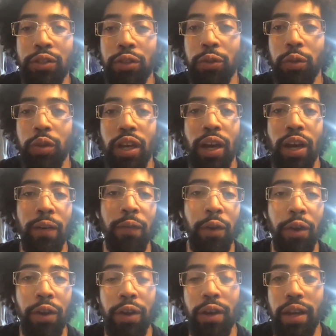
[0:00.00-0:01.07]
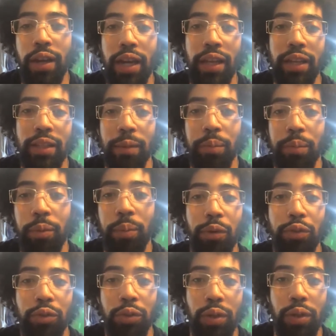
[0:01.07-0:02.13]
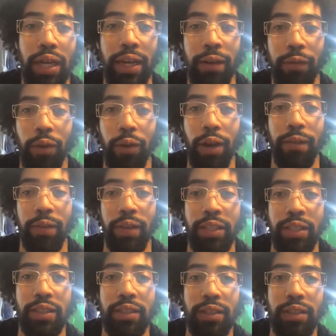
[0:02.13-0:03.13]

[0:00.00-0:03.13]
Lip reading: do the cover and like the promotional kind of graphics.